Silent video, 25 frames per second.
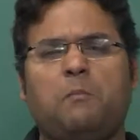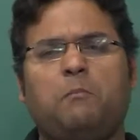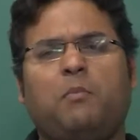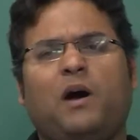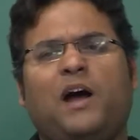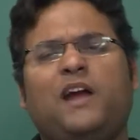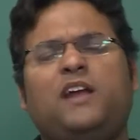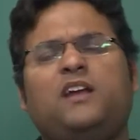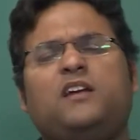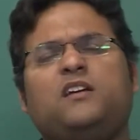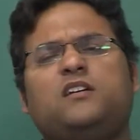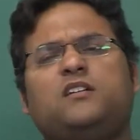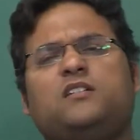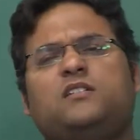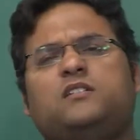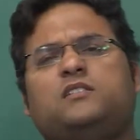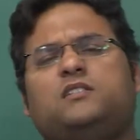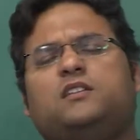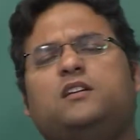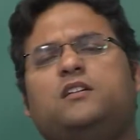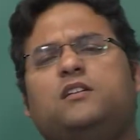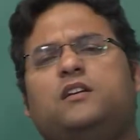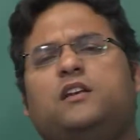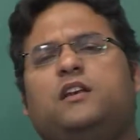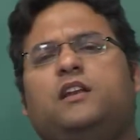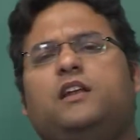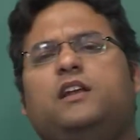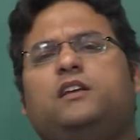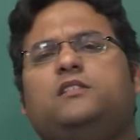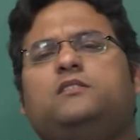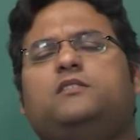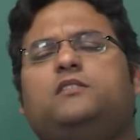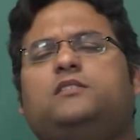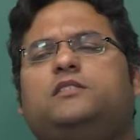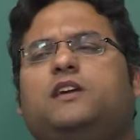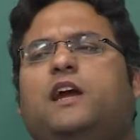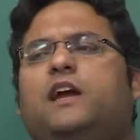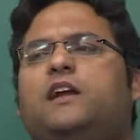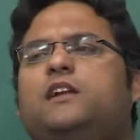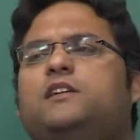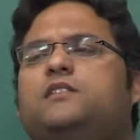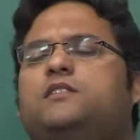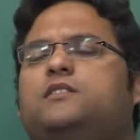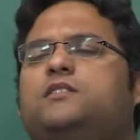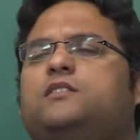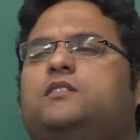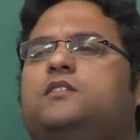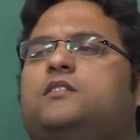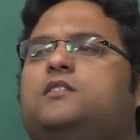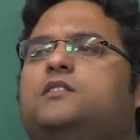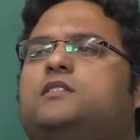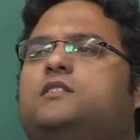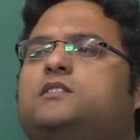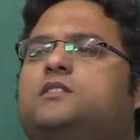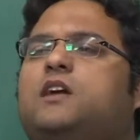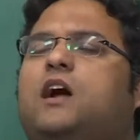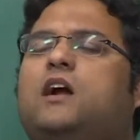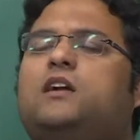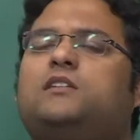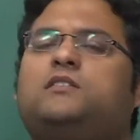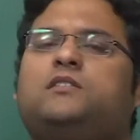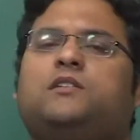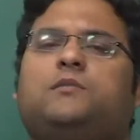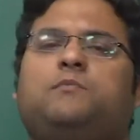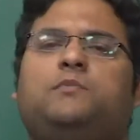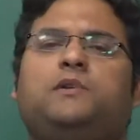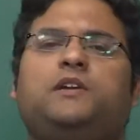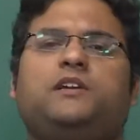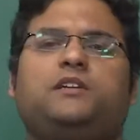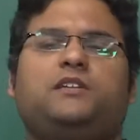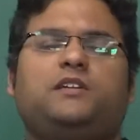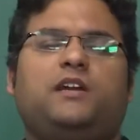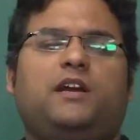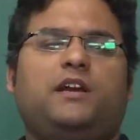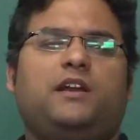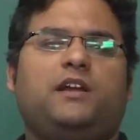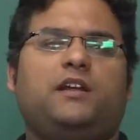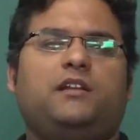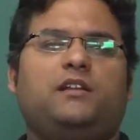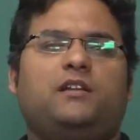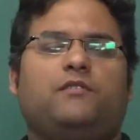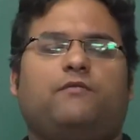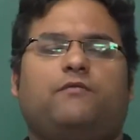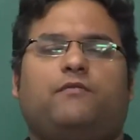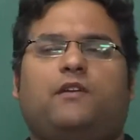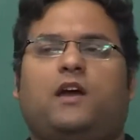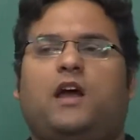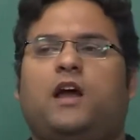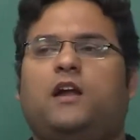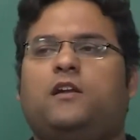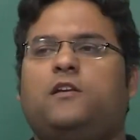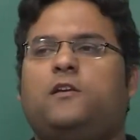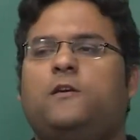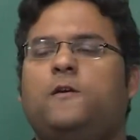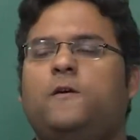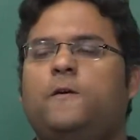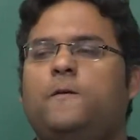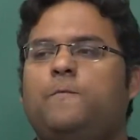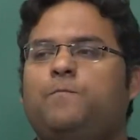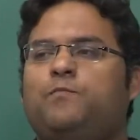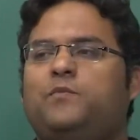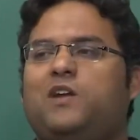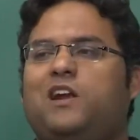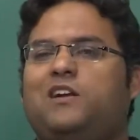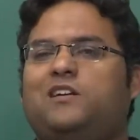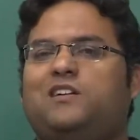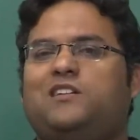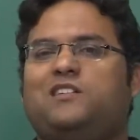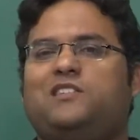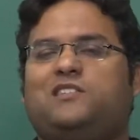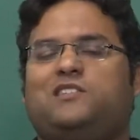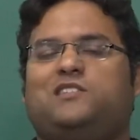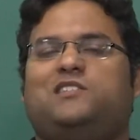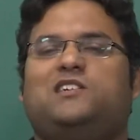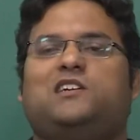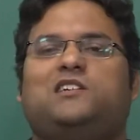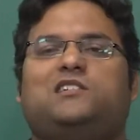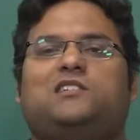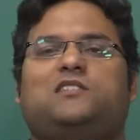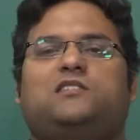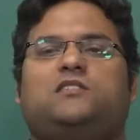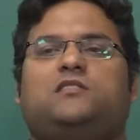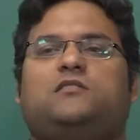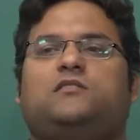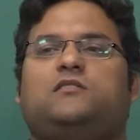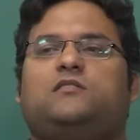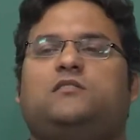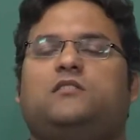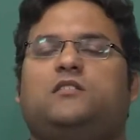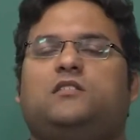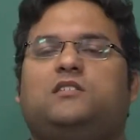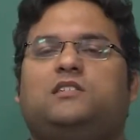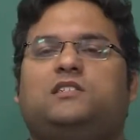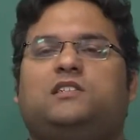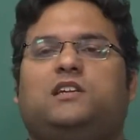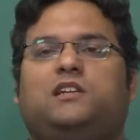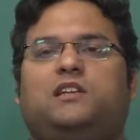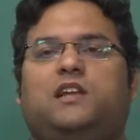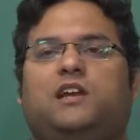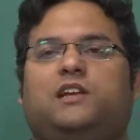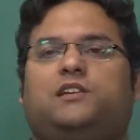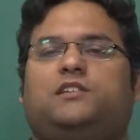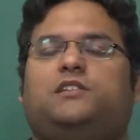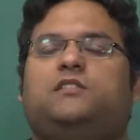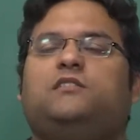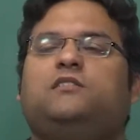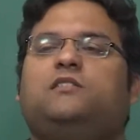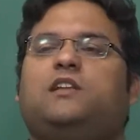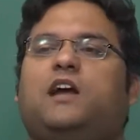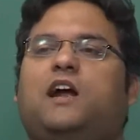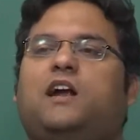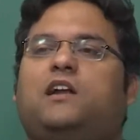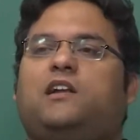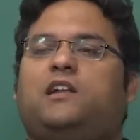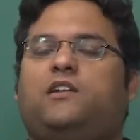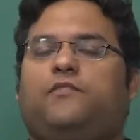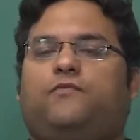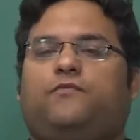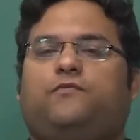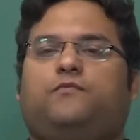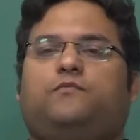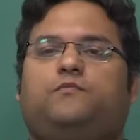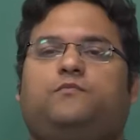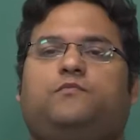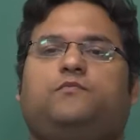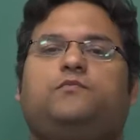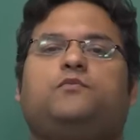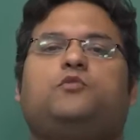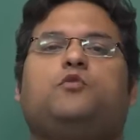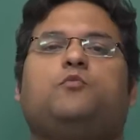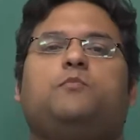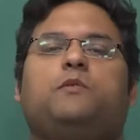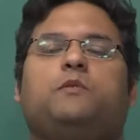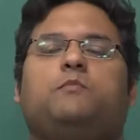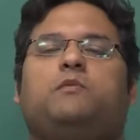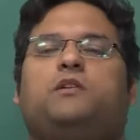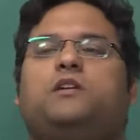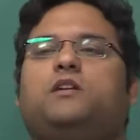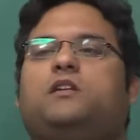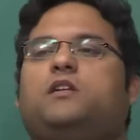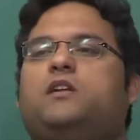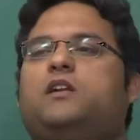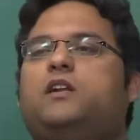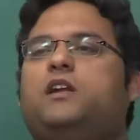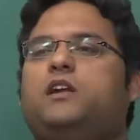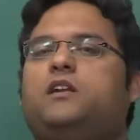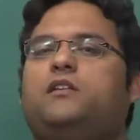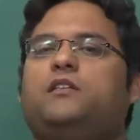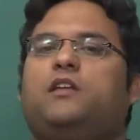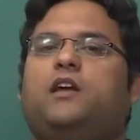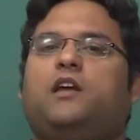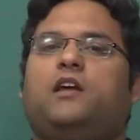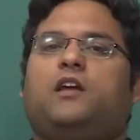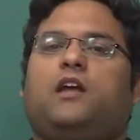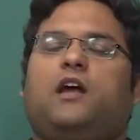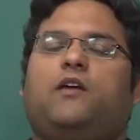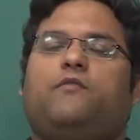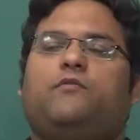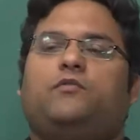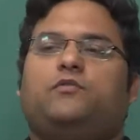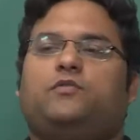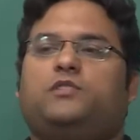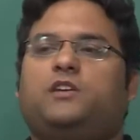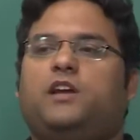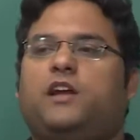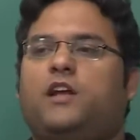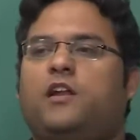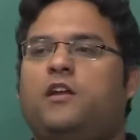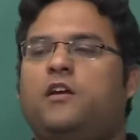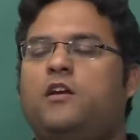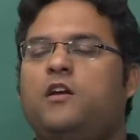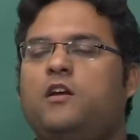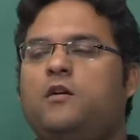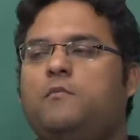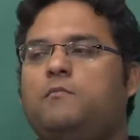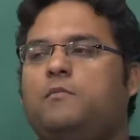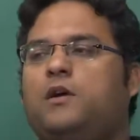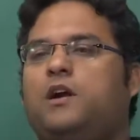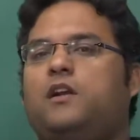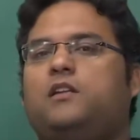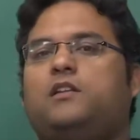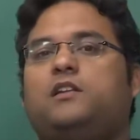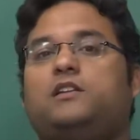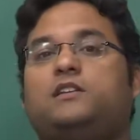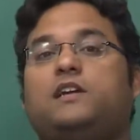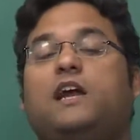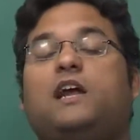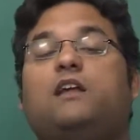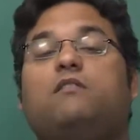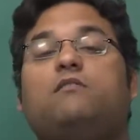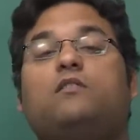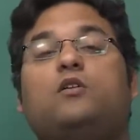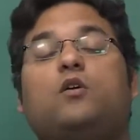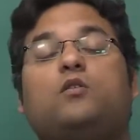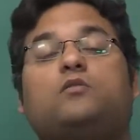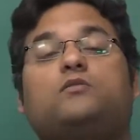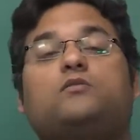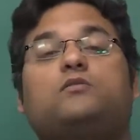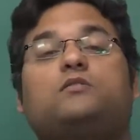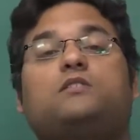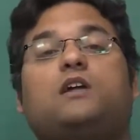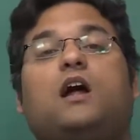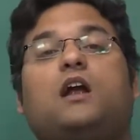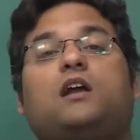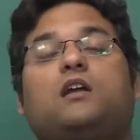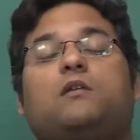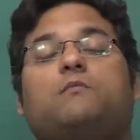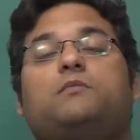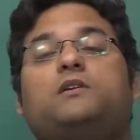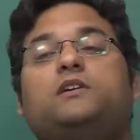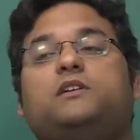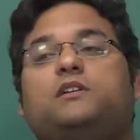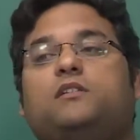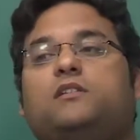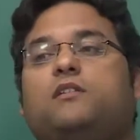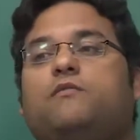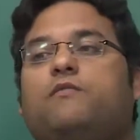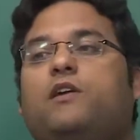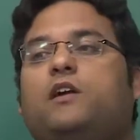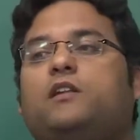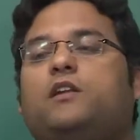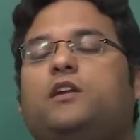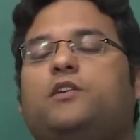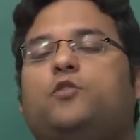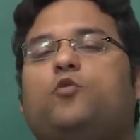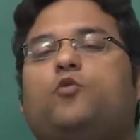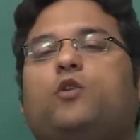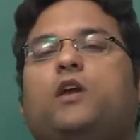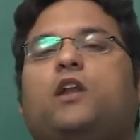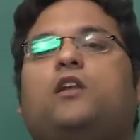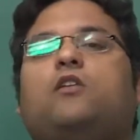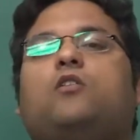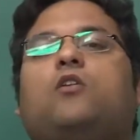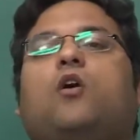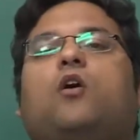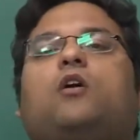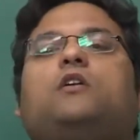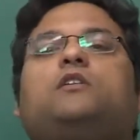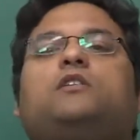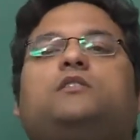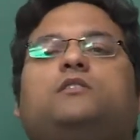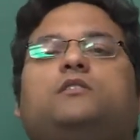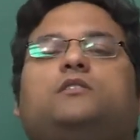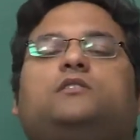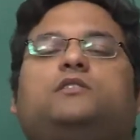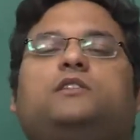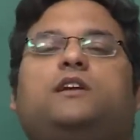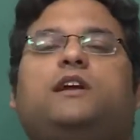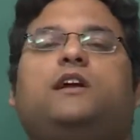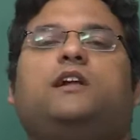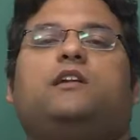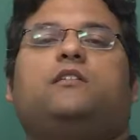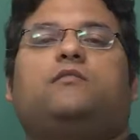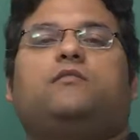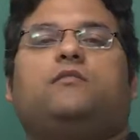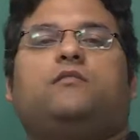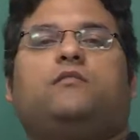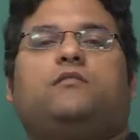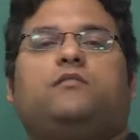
By a certain age, the child starts appreciating the fact that it is just a suggestion that if two people are agreed, they have to share, but the child will also start appreciating the fact that you cannot share